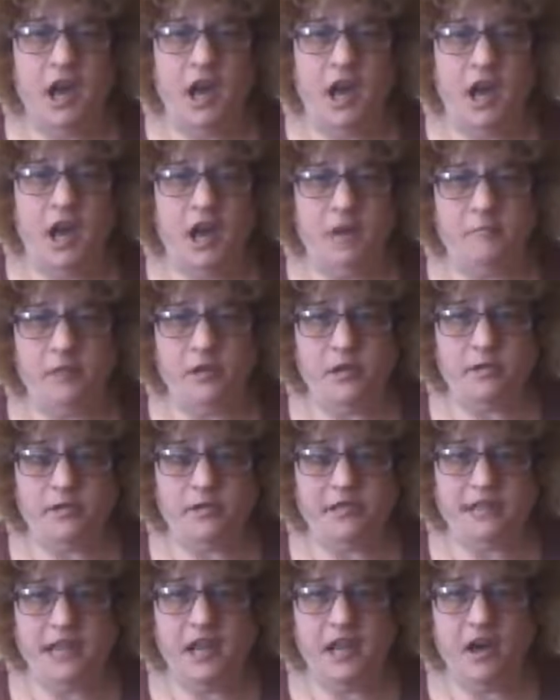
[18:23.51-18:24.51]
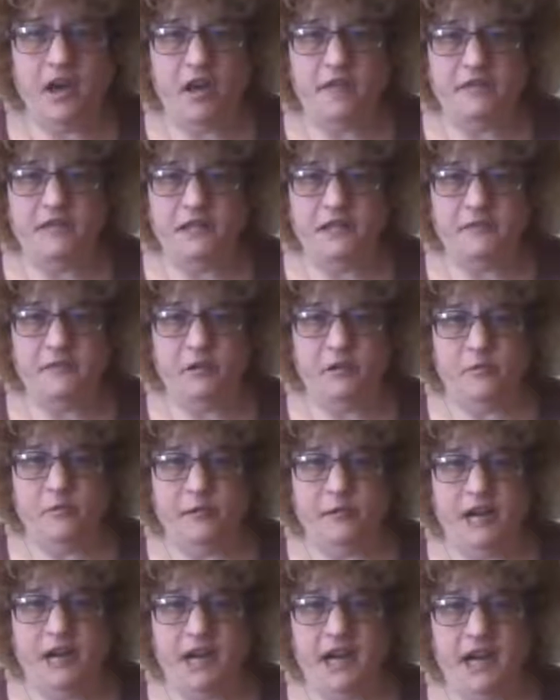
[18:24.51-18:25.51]
you'll see all the different
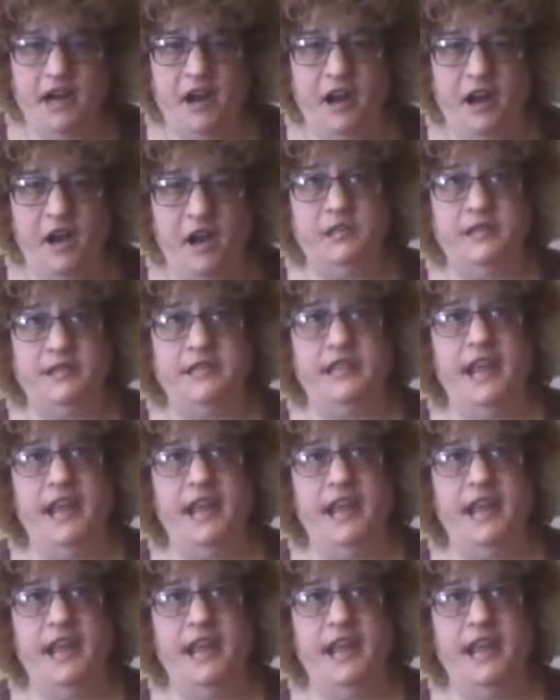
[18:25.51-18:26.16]
reading options,